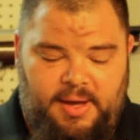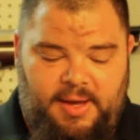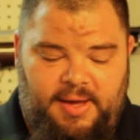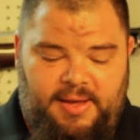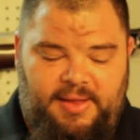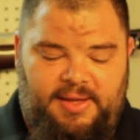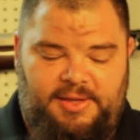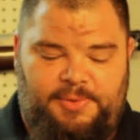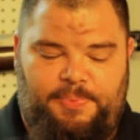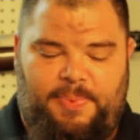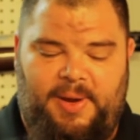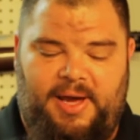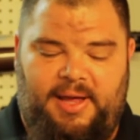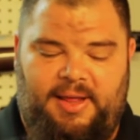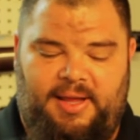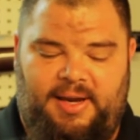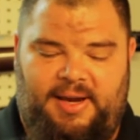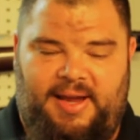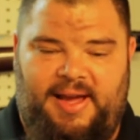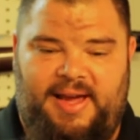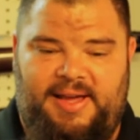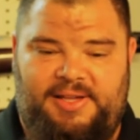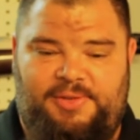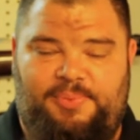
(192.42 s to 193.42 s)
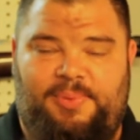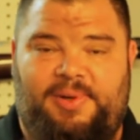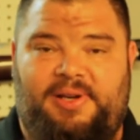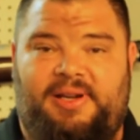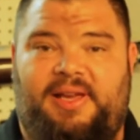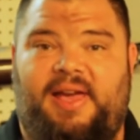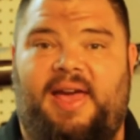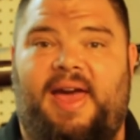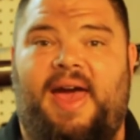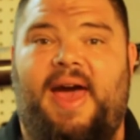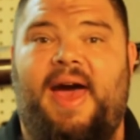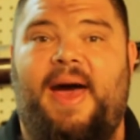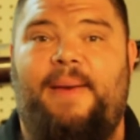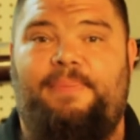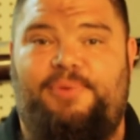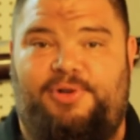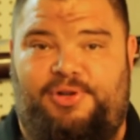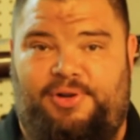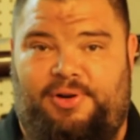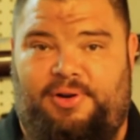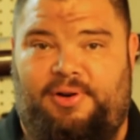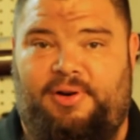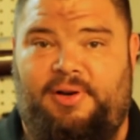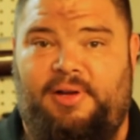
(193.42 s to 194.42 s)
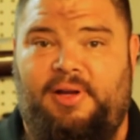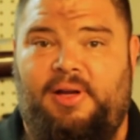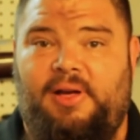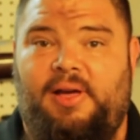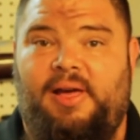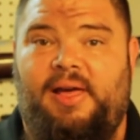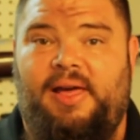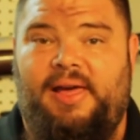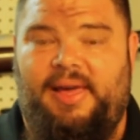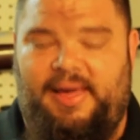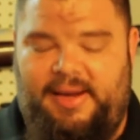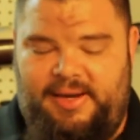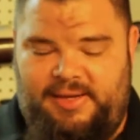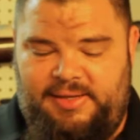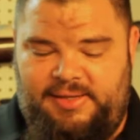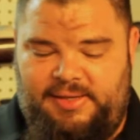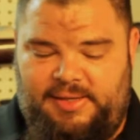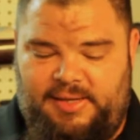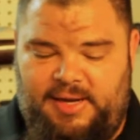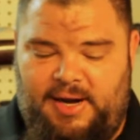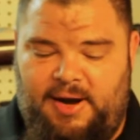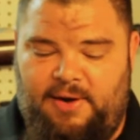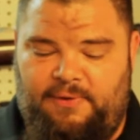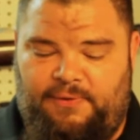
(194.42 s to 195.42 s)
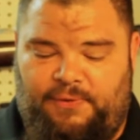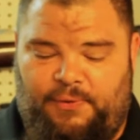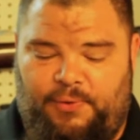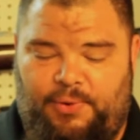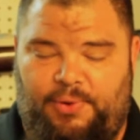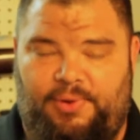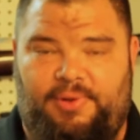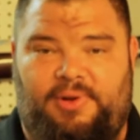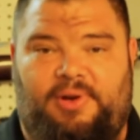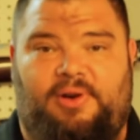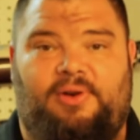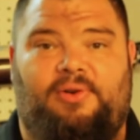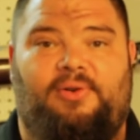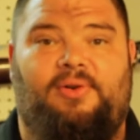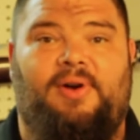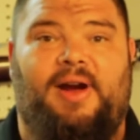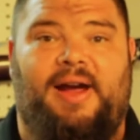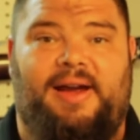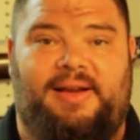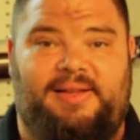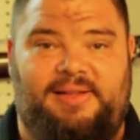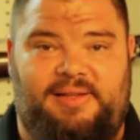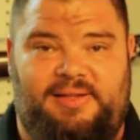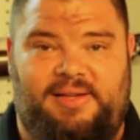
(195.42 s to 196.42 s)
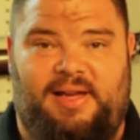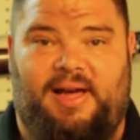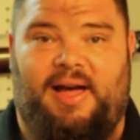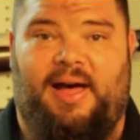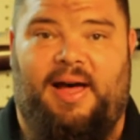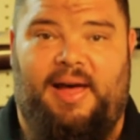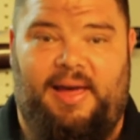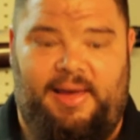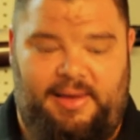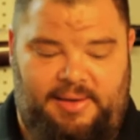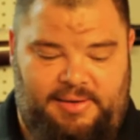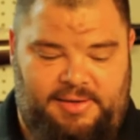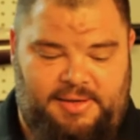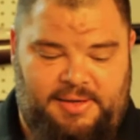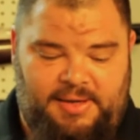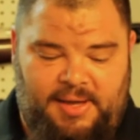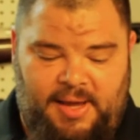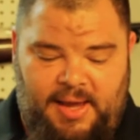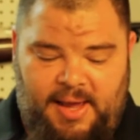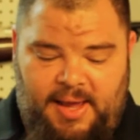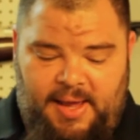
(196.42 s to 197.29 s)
This pellet has been captured and is therefore the correct size.